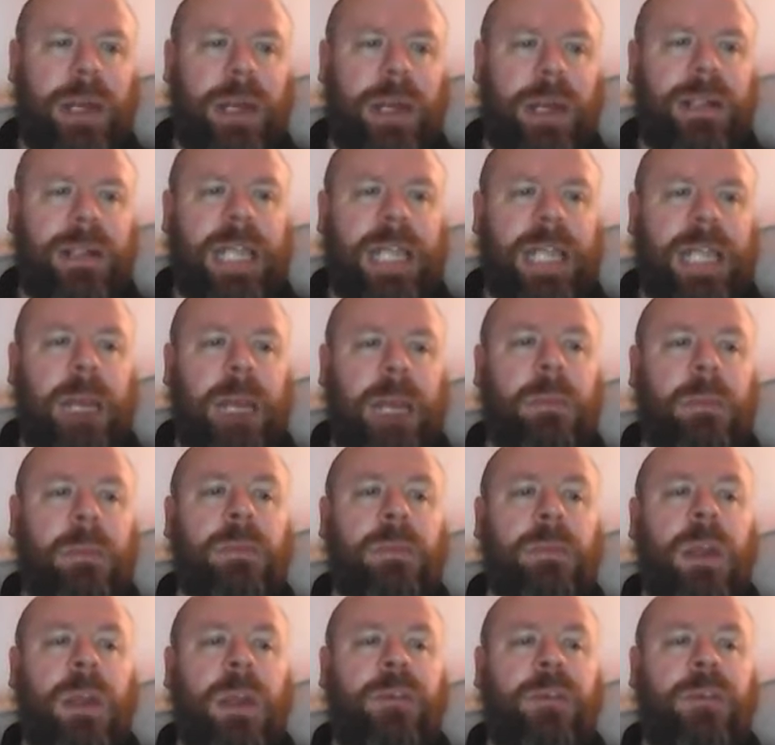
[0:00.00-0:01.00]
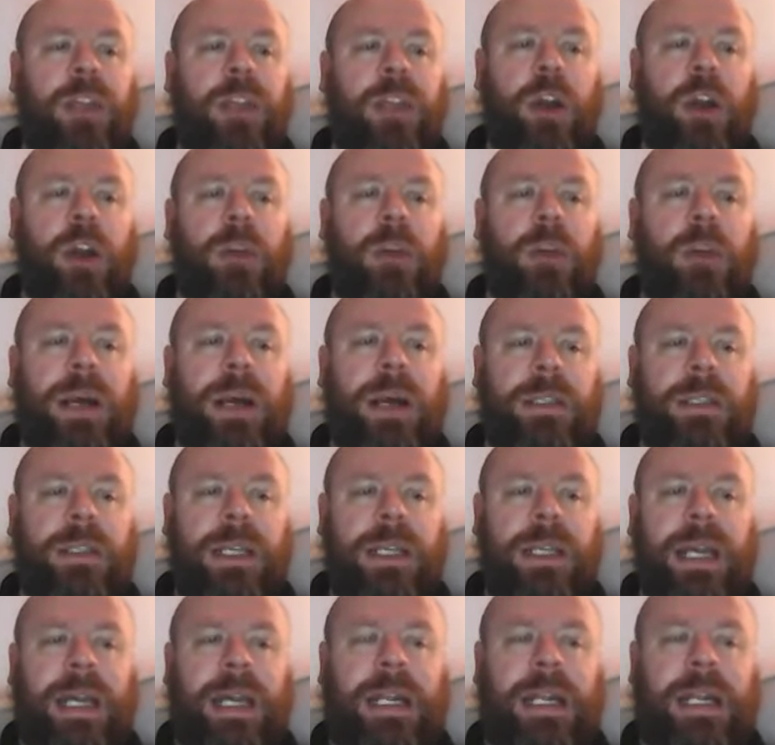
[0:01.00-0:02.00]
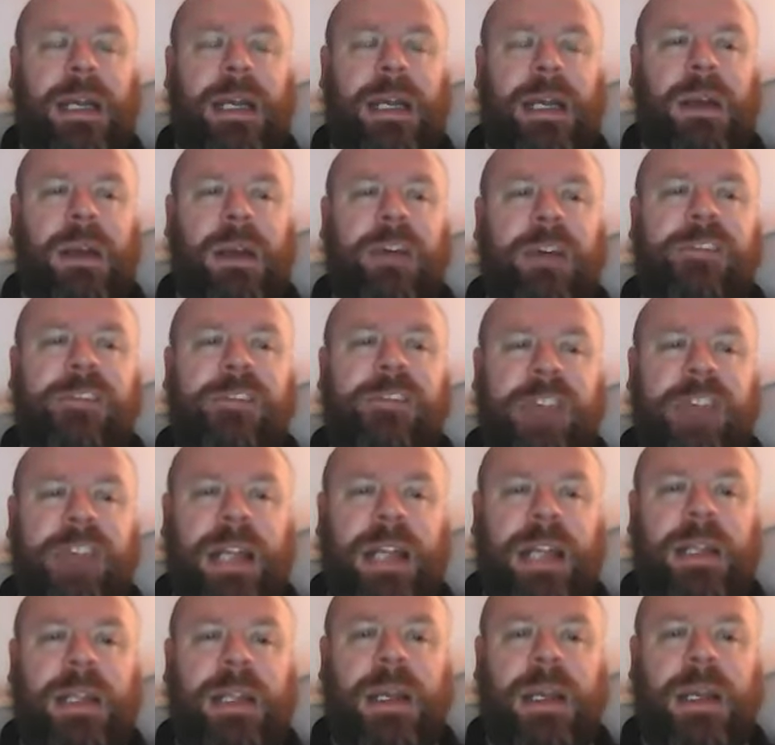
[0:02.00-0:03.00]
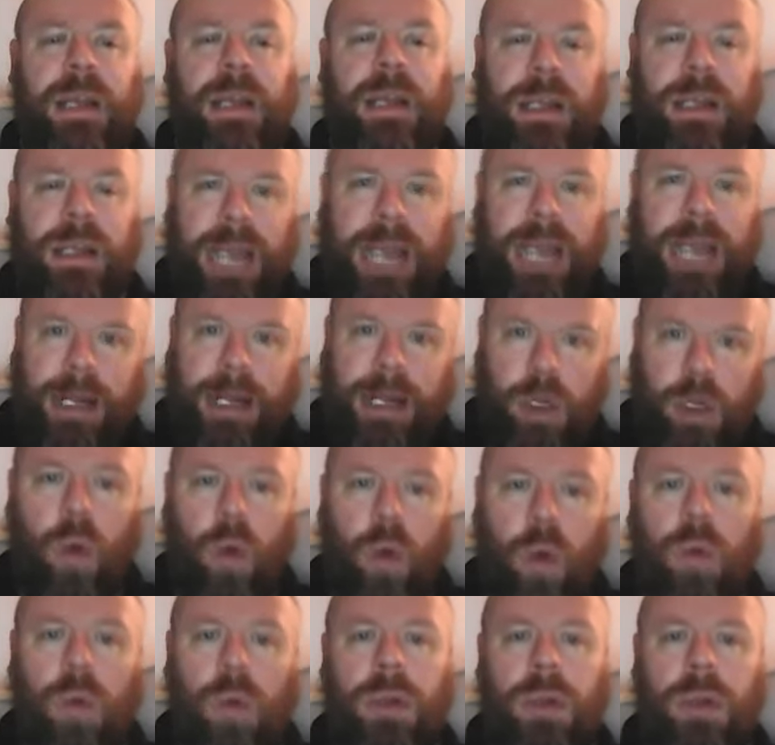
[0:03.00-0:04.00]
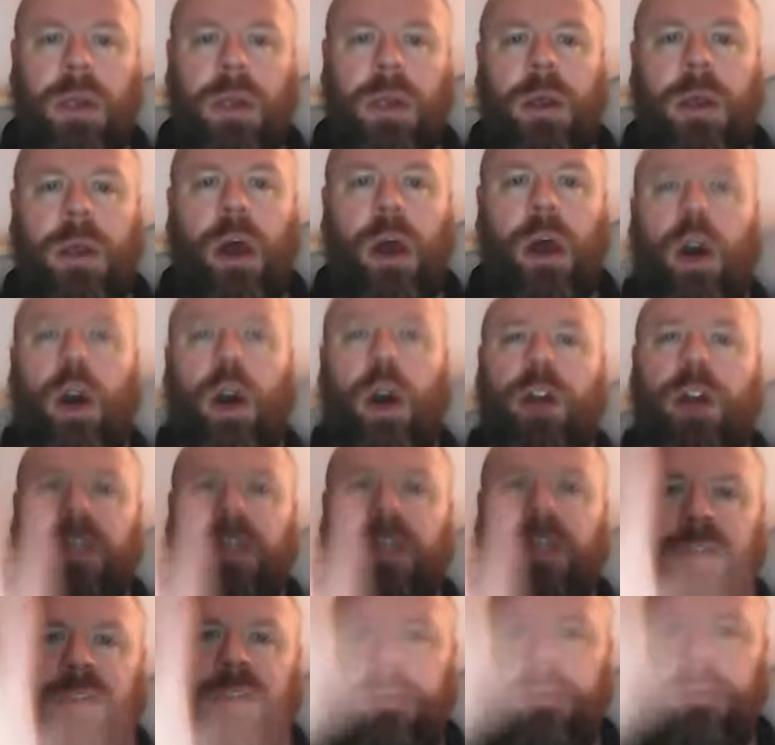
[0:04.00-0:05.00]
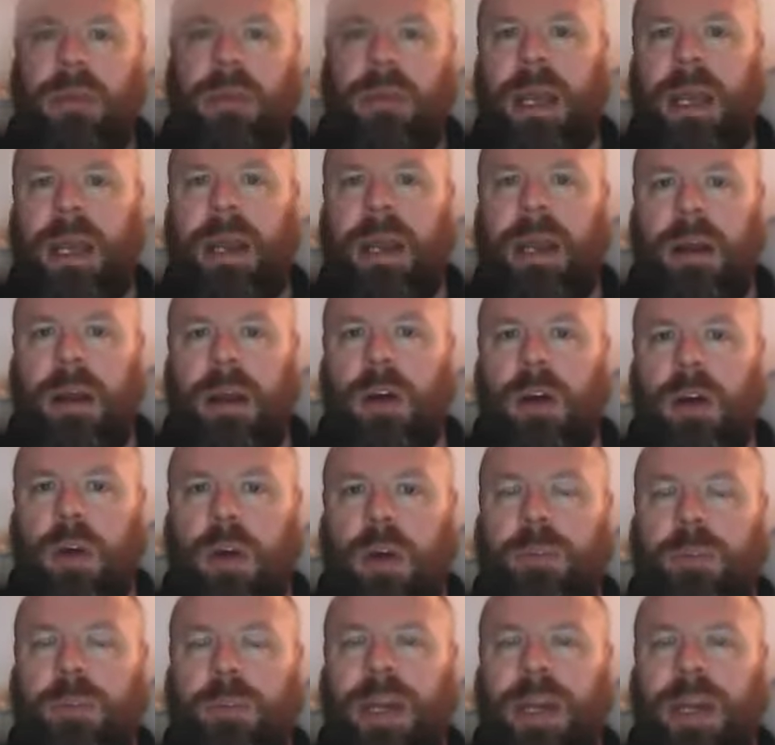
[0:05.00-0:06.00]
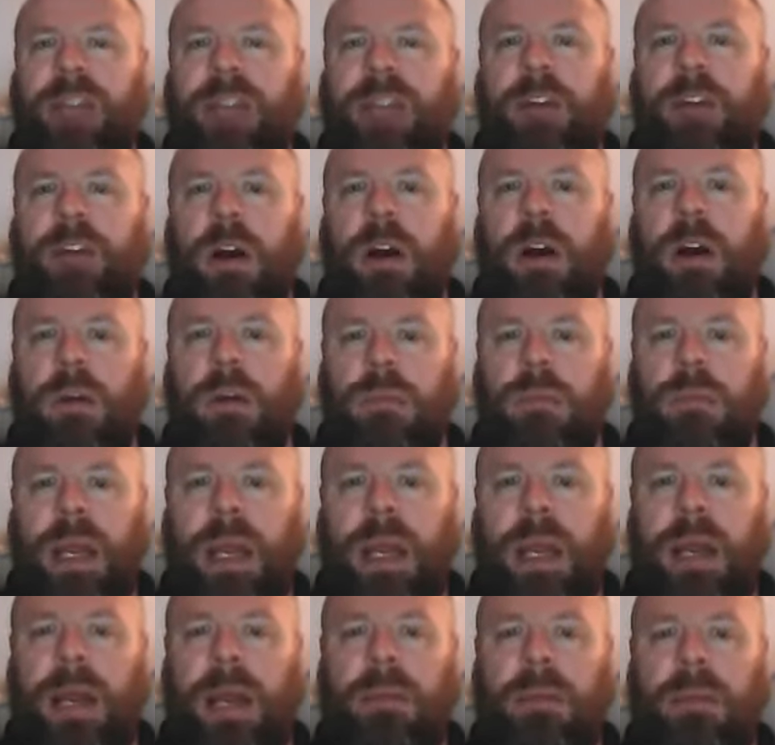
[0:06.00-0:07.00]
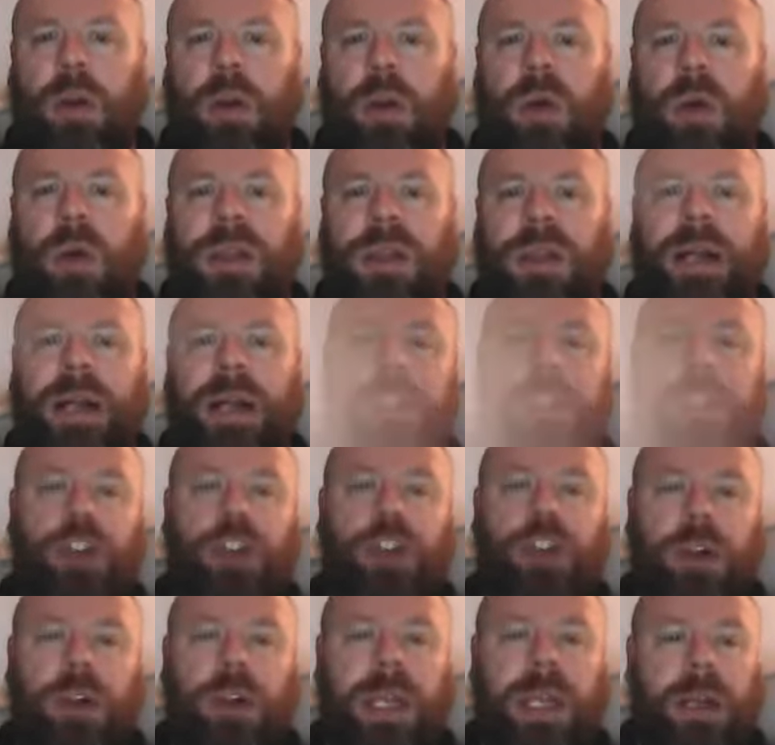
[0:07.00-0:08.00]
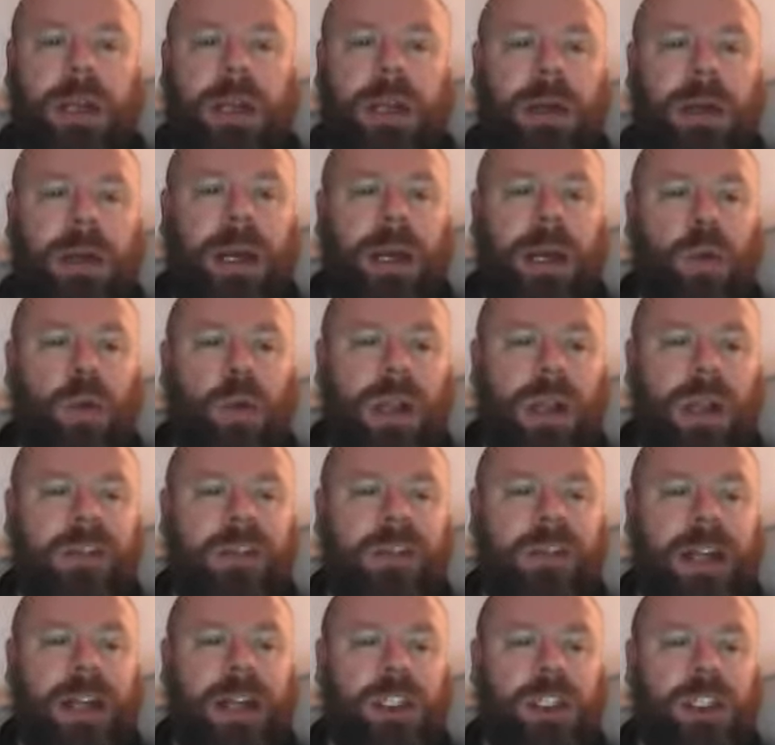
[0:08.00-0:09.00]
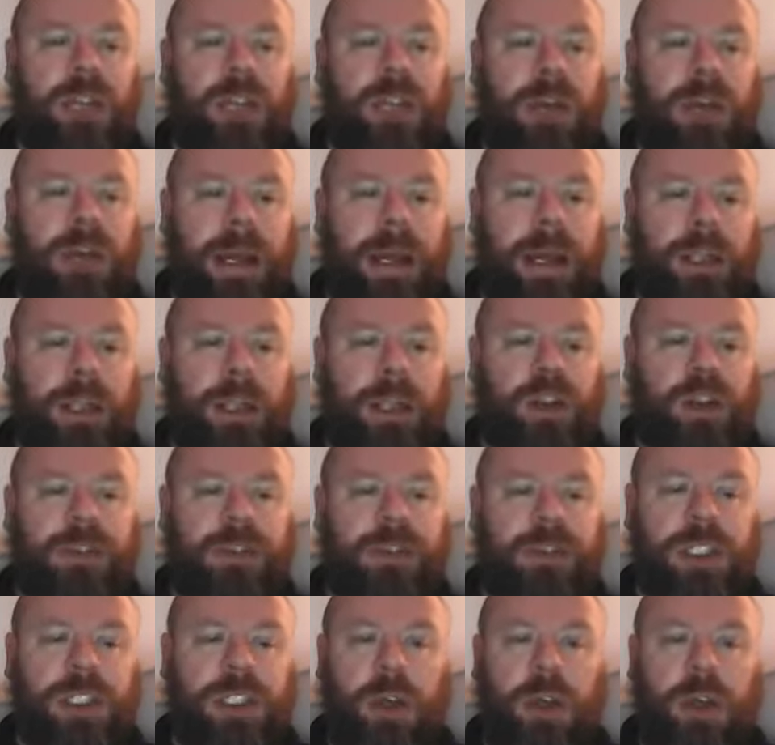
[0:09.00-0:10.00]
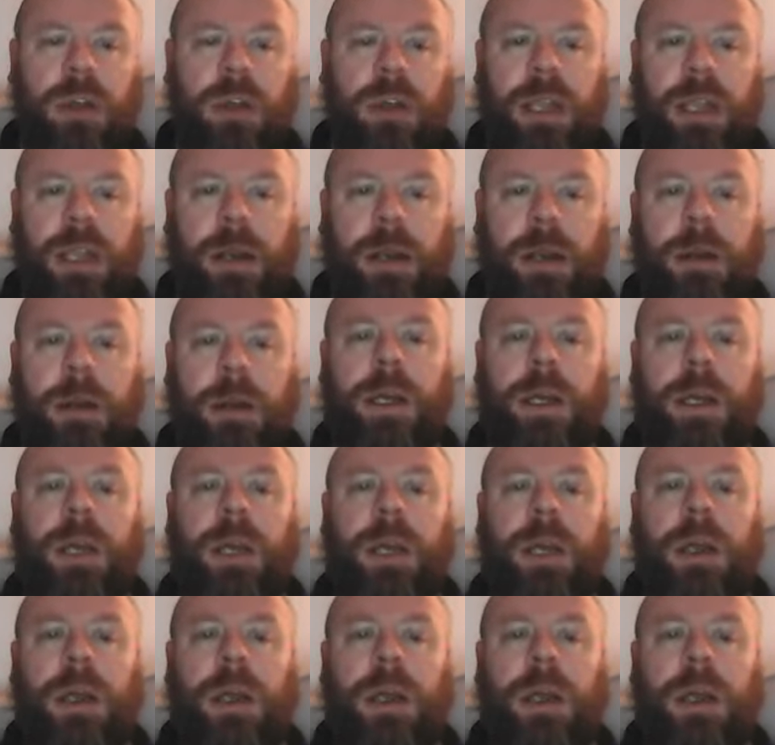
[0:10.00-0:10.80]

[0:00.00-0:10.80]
bit of time for the air mass to kind of feed that cold out of pretty far north latitude here. It will eventually drift south here.